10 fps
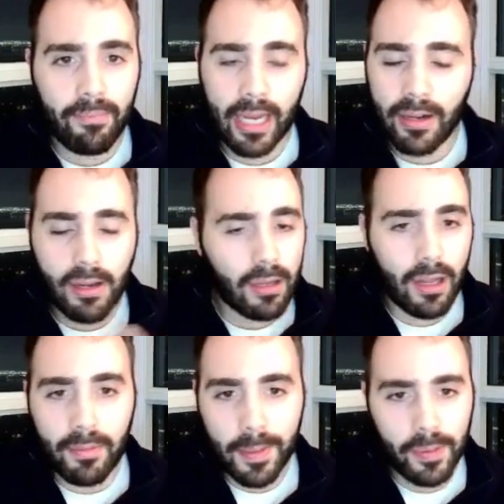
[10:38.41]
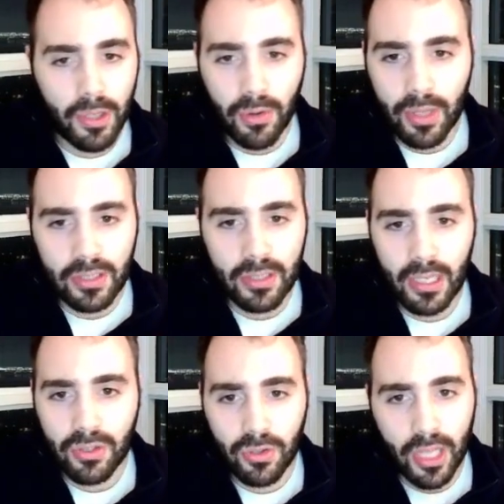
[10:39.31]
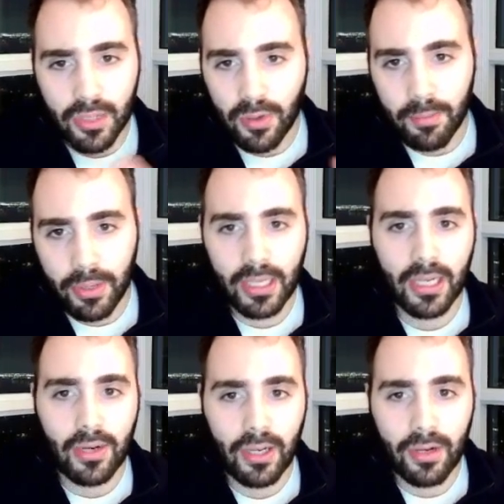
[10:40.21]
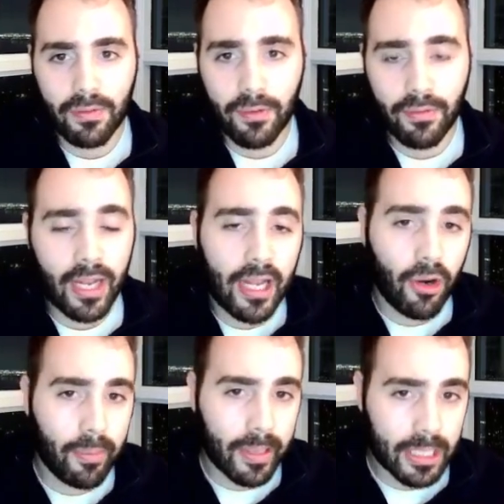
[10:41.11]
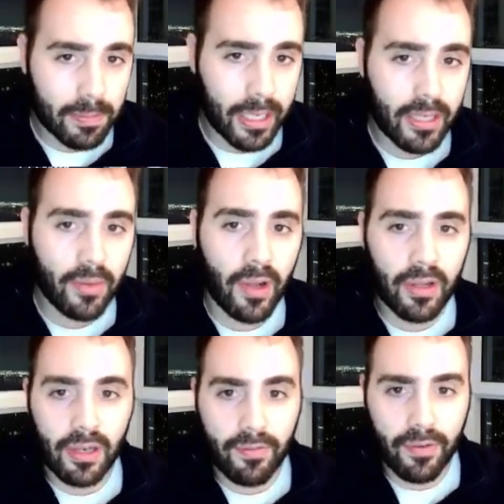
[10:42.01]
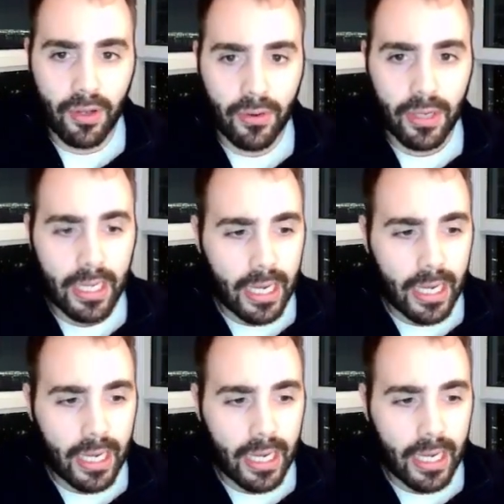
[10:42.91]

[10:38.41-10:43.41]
And not a lot of people know this. And so that's why I'm putting it out here for free. I hope I explained it well enough for you.